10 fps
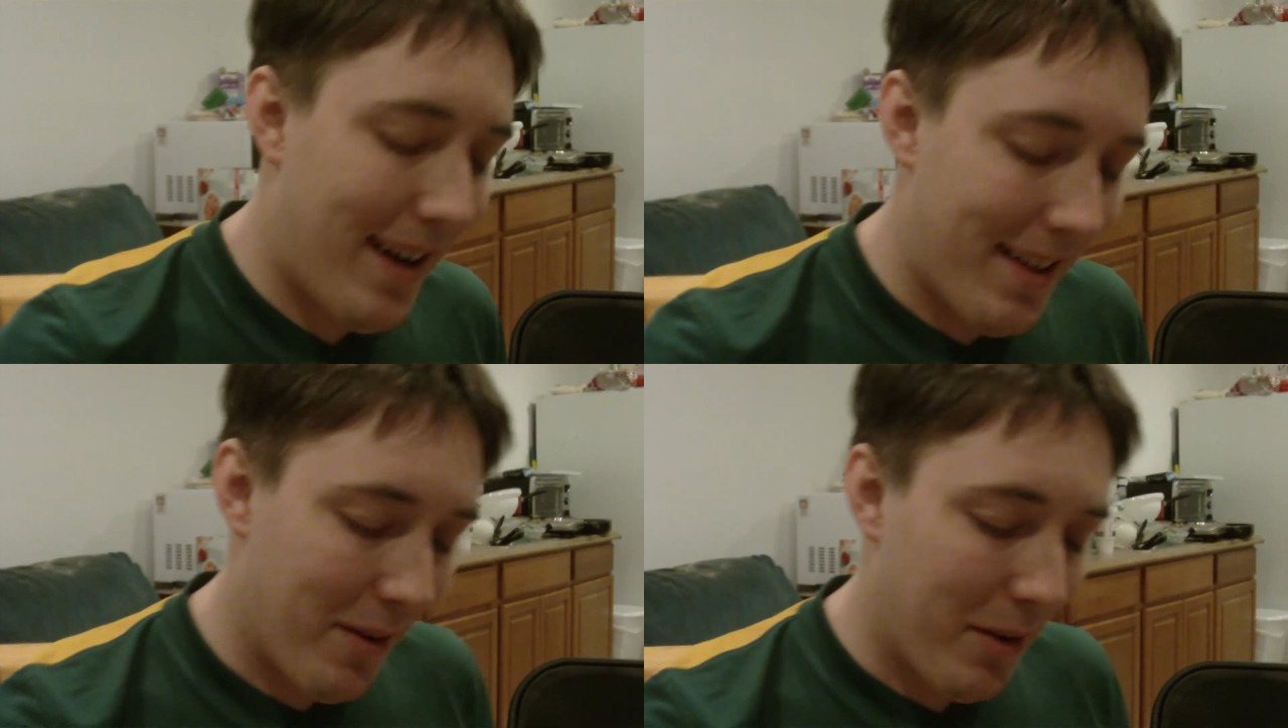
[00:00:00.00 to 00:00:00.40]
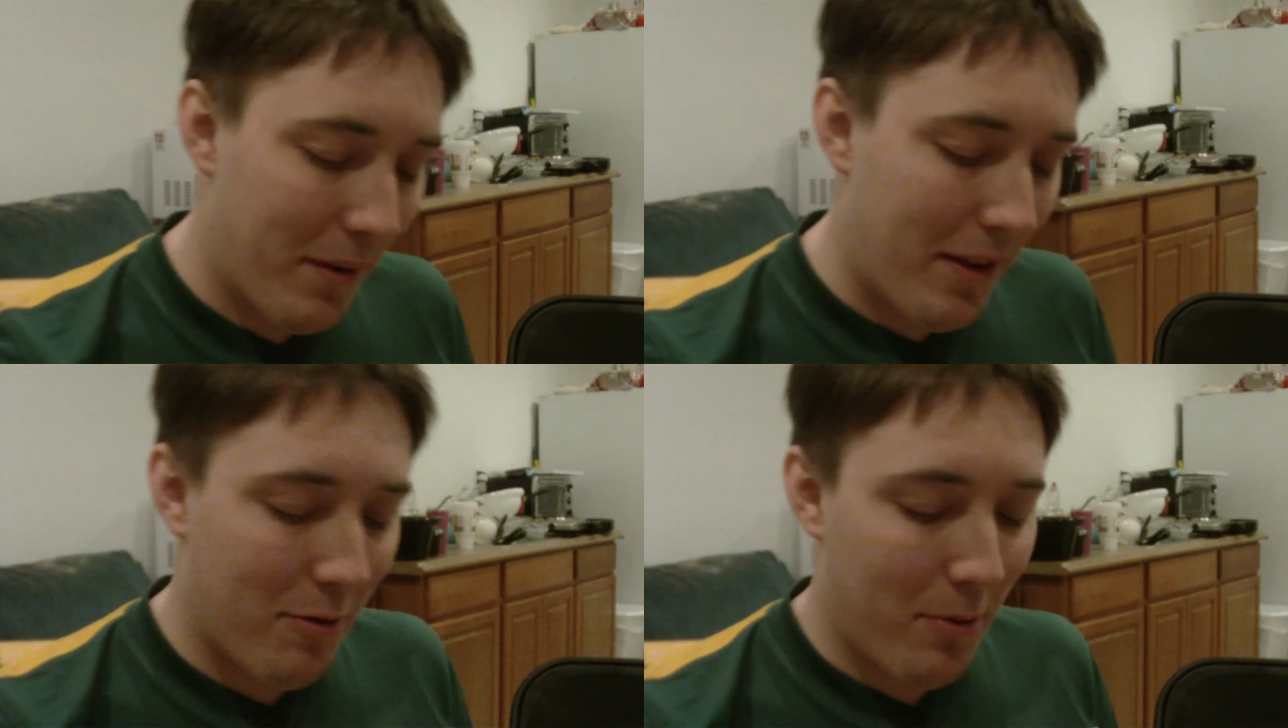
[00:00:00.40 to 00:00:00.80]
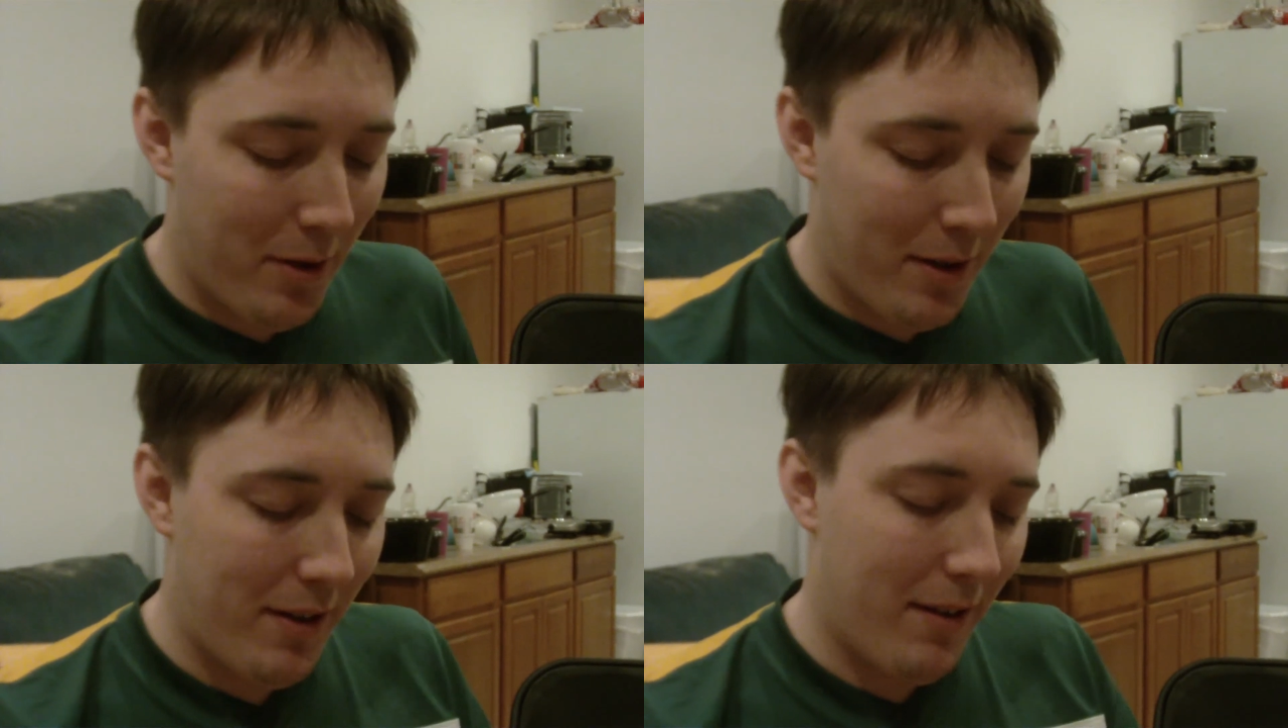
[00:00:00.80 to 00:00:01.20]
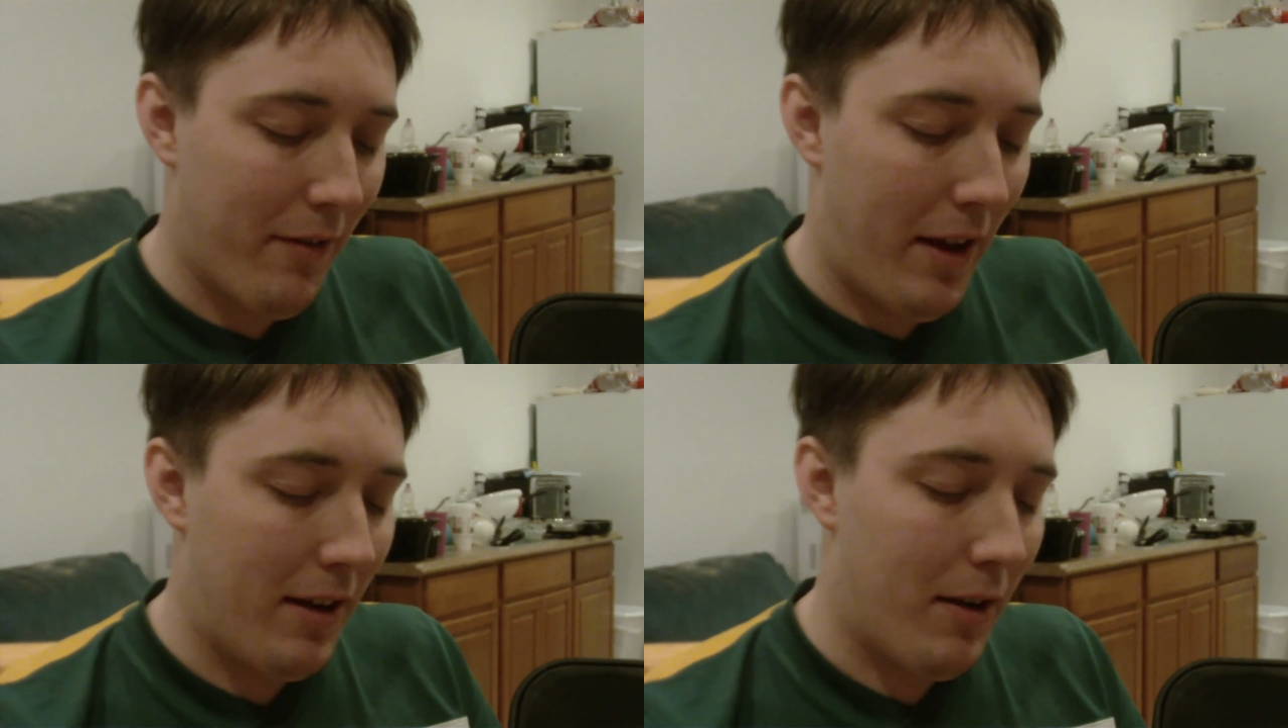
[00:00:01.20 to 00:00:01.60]
The only one that's really
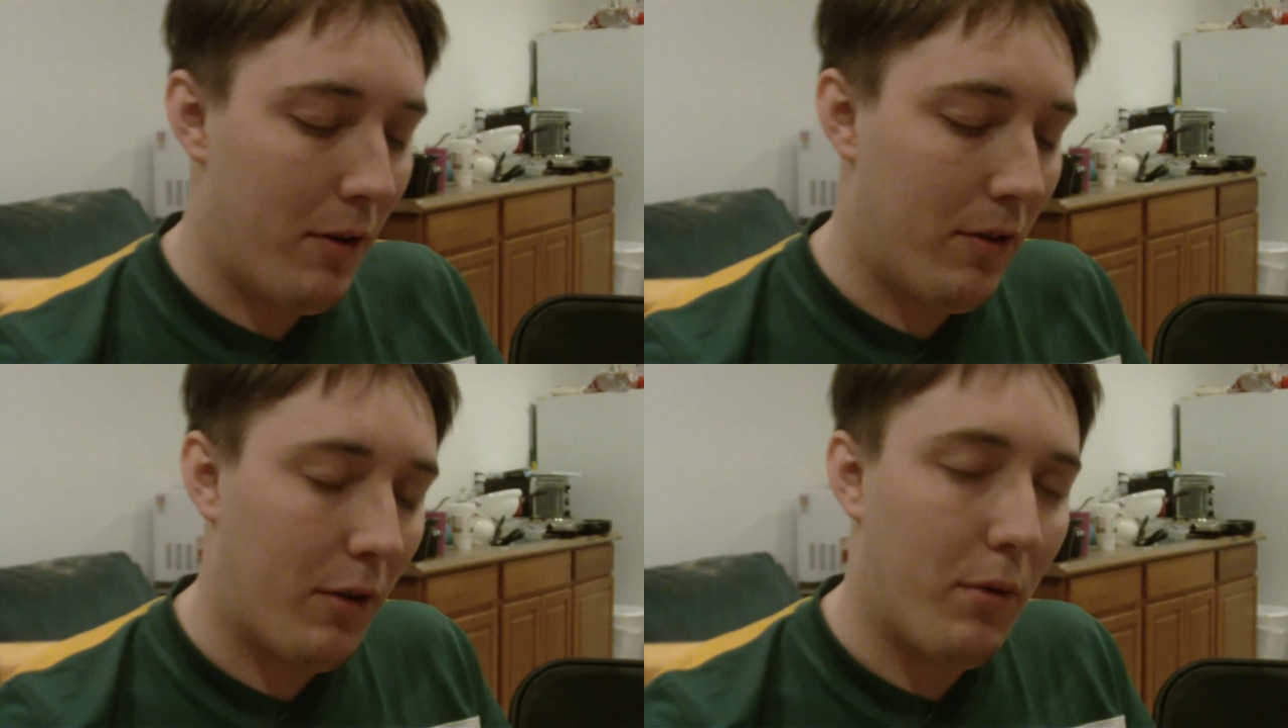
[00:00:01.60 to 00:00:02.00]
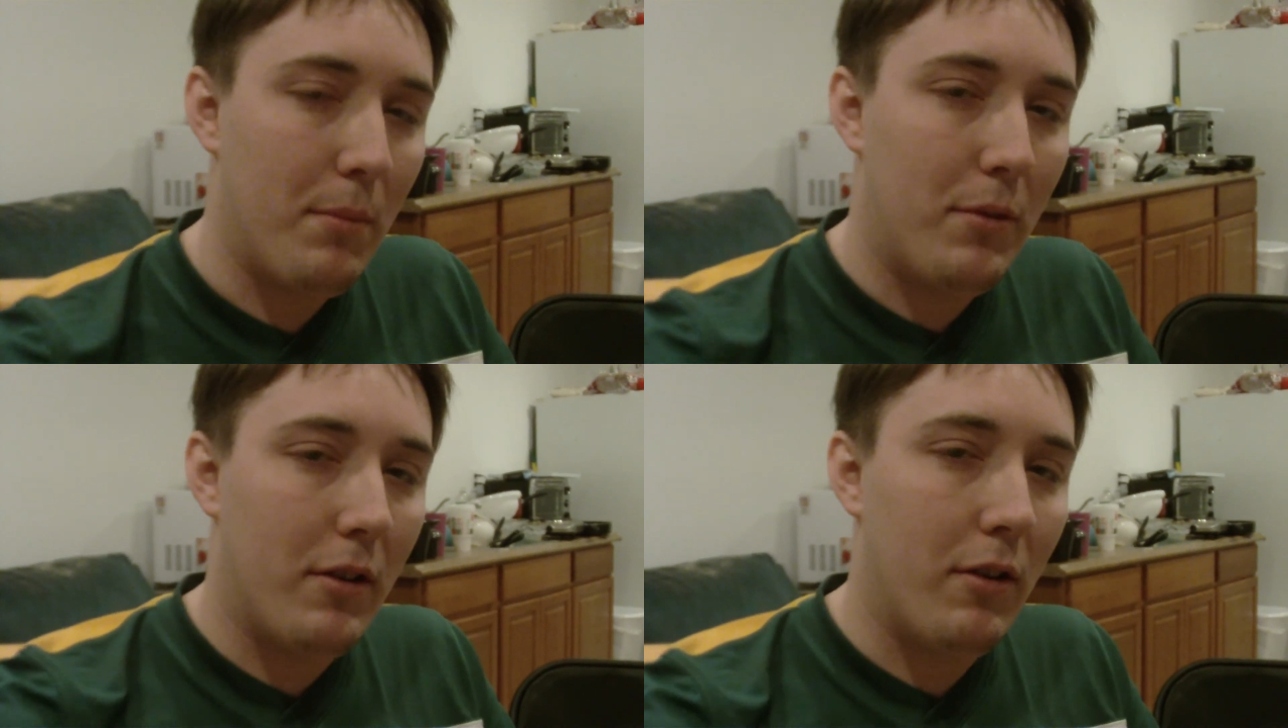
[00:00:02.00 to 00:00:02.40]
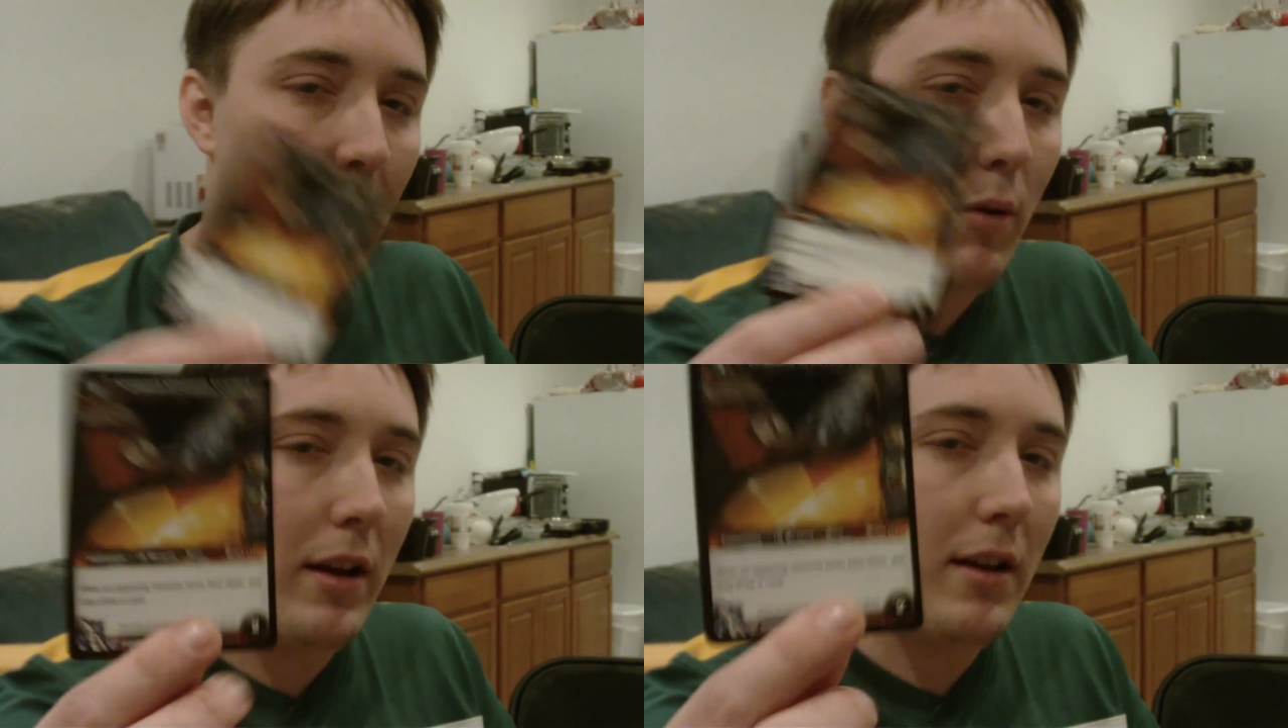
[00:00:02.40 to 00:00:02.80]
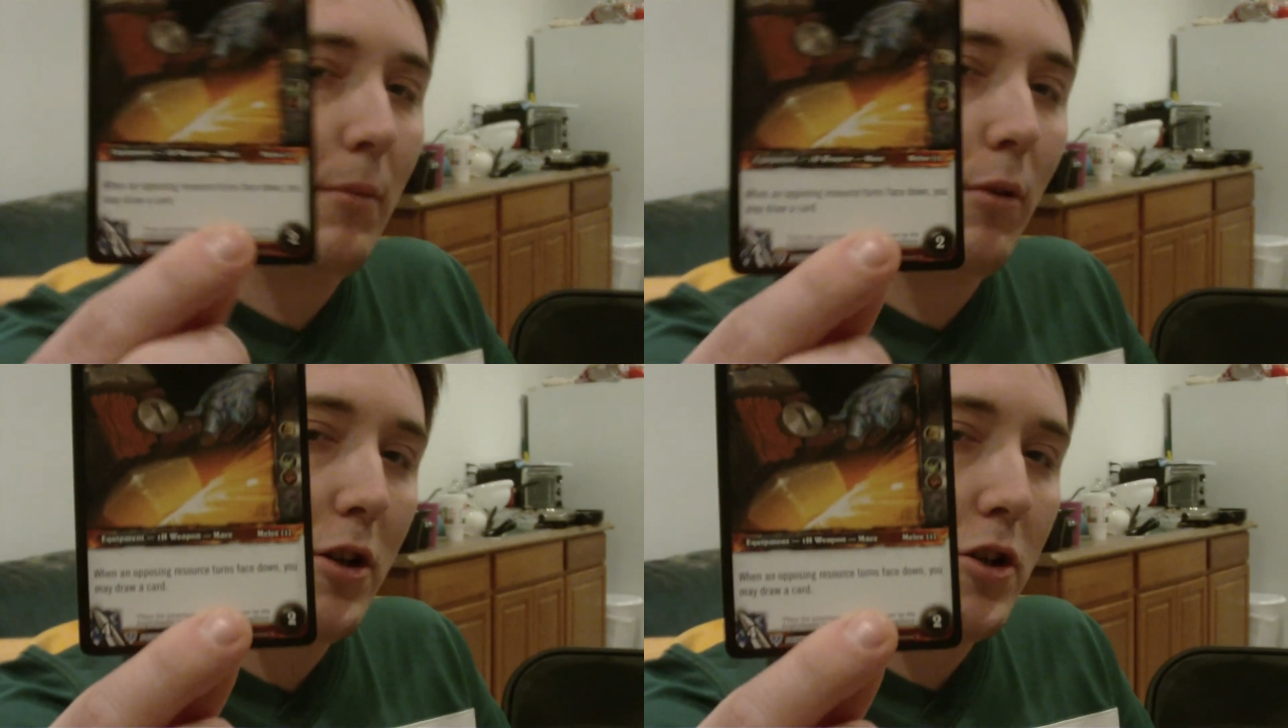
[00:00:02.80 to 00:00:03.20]
of any note is the Crimson
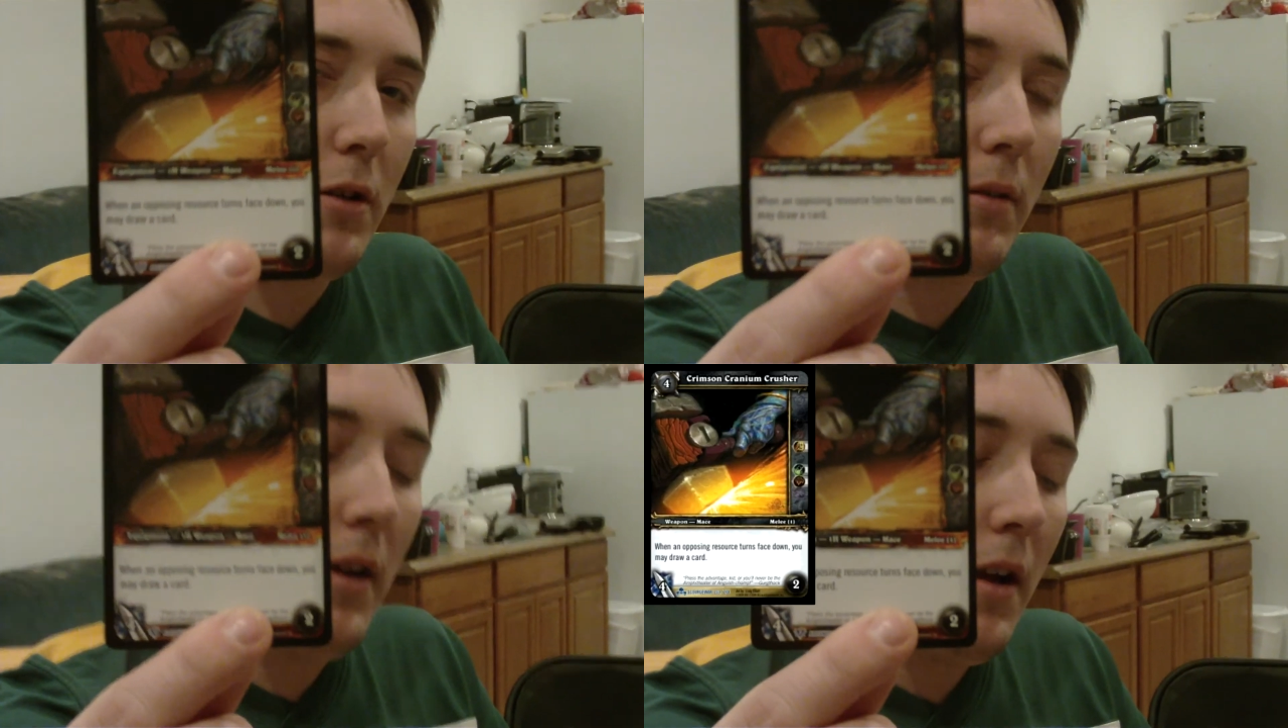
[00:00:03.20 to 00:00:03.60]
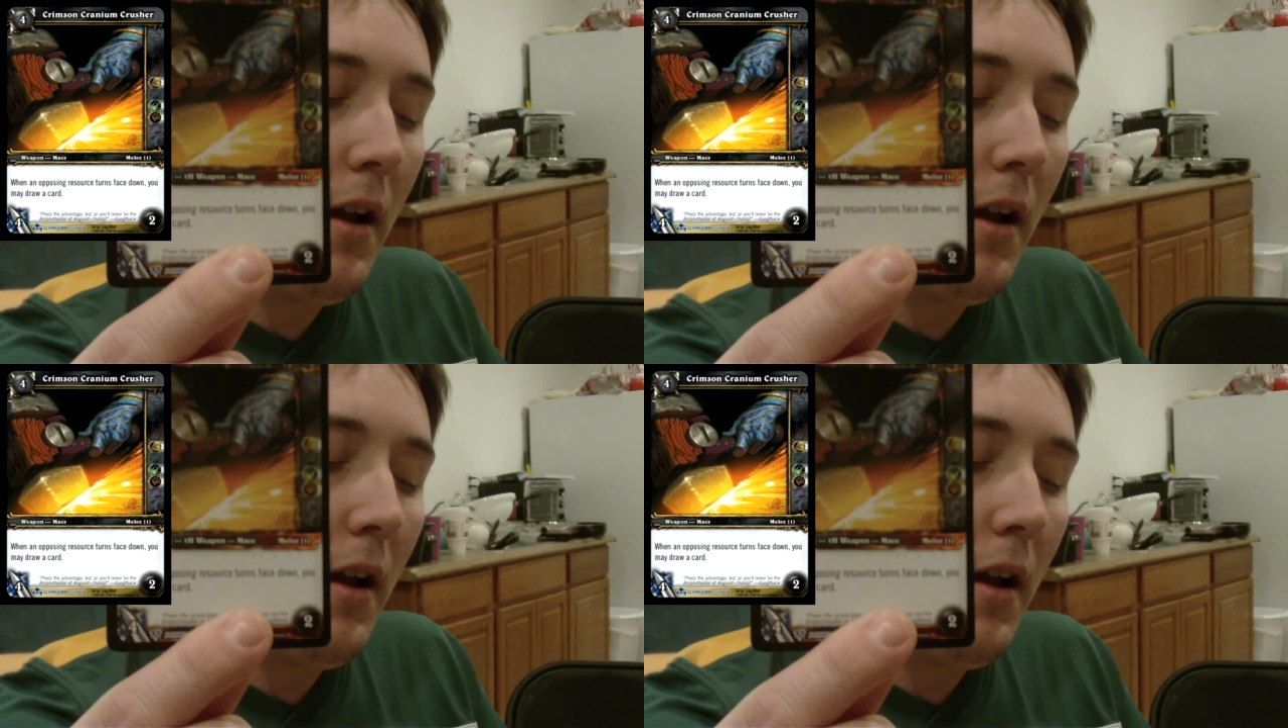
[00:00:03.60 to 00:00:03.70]
Cranium Crusher.